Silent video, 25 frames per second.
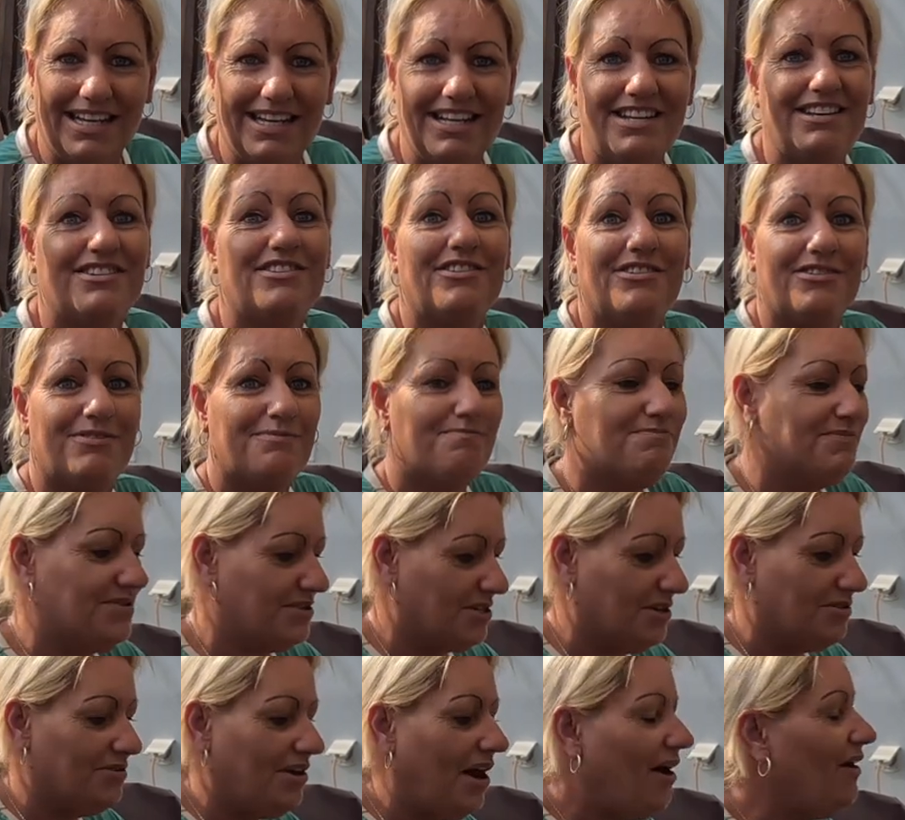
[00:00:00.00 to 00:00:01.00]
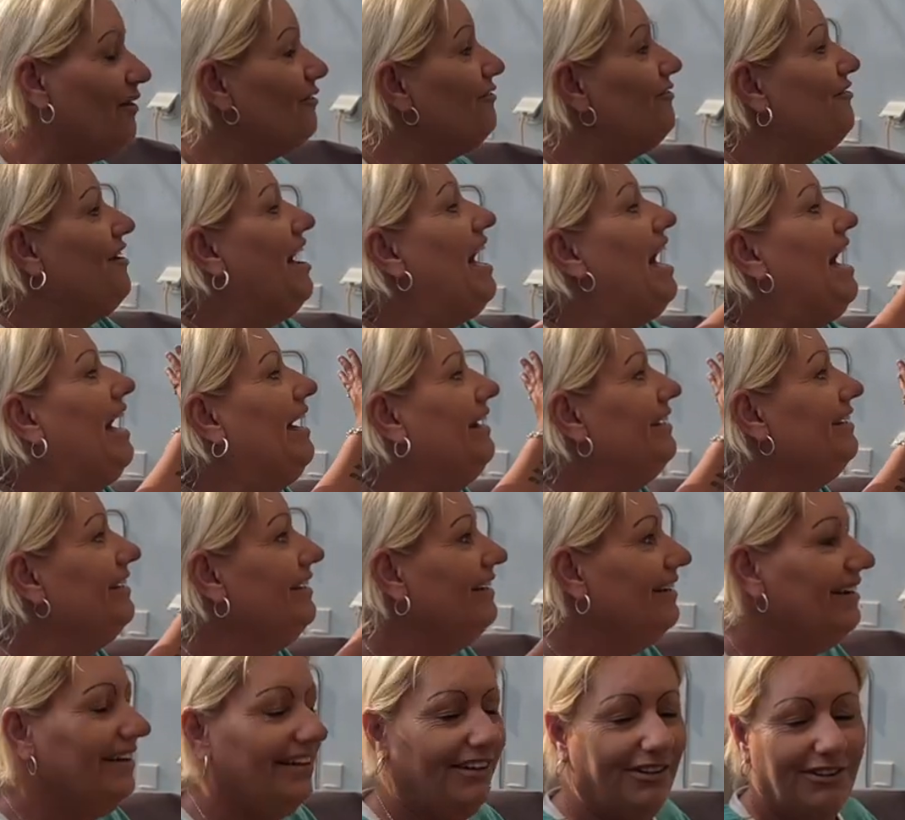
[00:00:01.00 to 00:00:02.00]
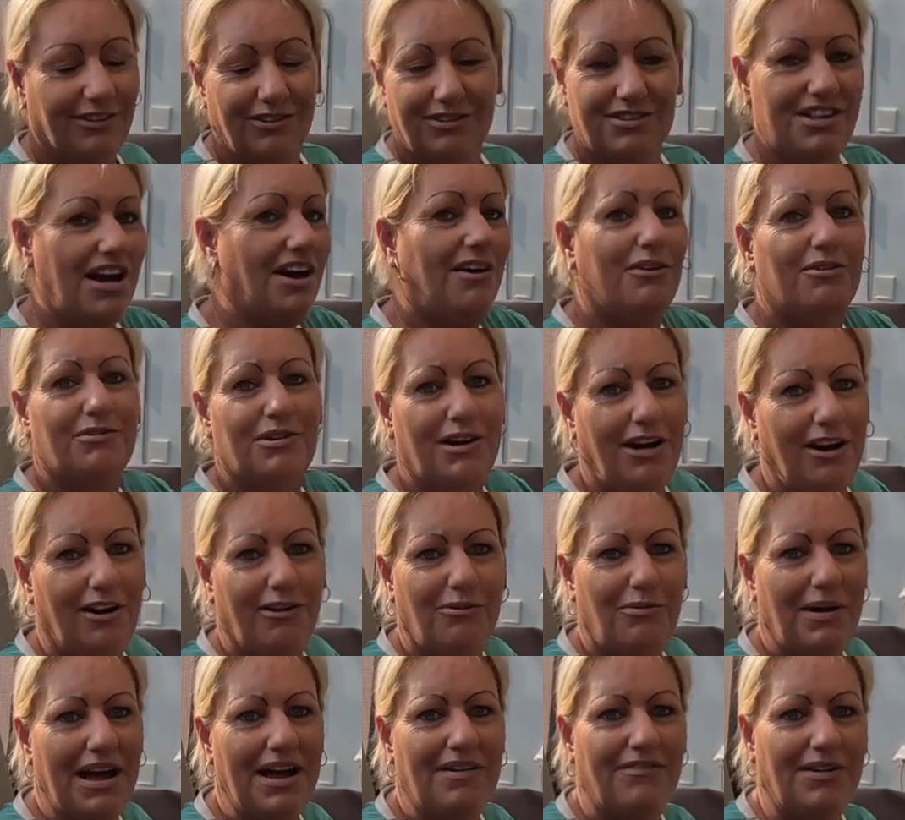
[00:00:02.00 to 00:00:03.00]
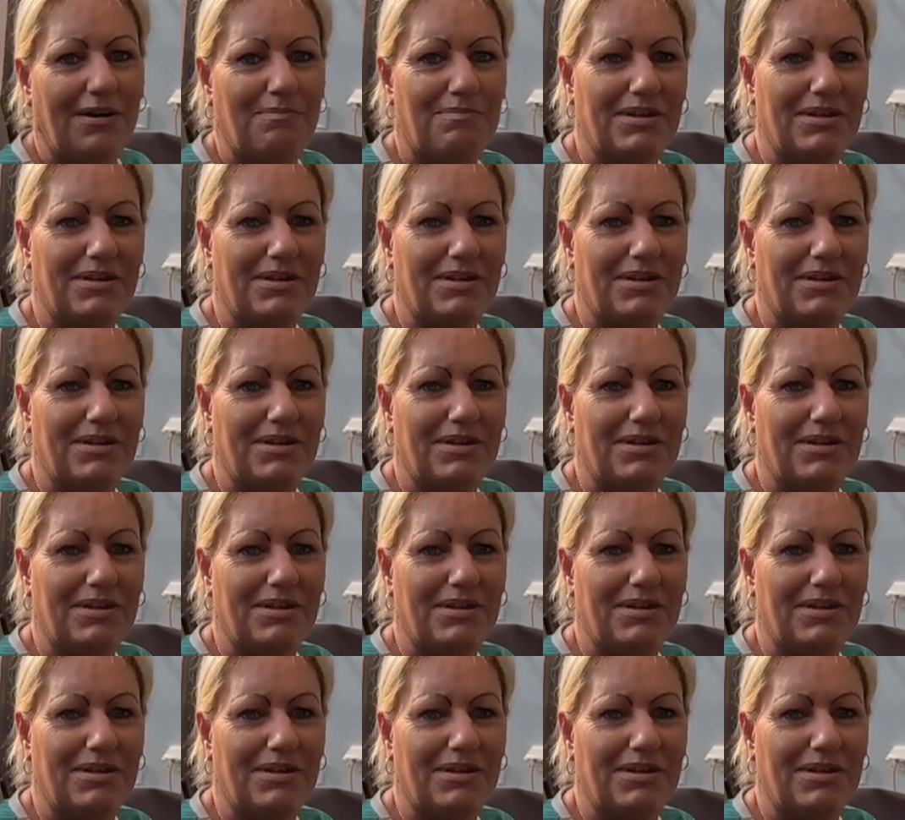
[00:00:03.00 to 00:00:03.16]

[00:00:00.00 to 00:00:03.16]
You know, you do the whole fan or the whole car, whatever.